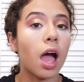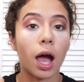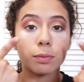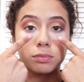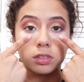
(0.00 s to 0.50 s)

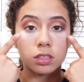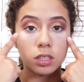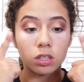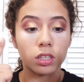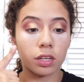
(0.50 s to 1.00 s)
I'm
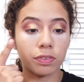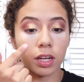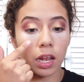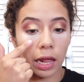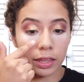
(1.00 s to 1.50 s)
still leaving
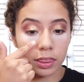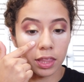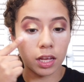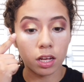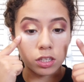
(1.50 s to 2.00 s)
it like
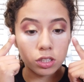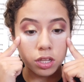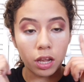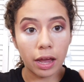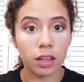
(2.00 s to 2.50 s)
thick under
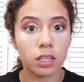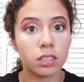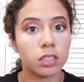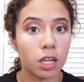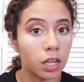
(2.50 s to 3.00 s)
the
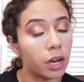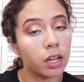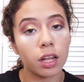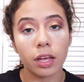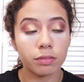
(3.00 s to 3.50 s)
eyelids to let
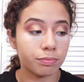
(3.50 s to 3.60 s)
it like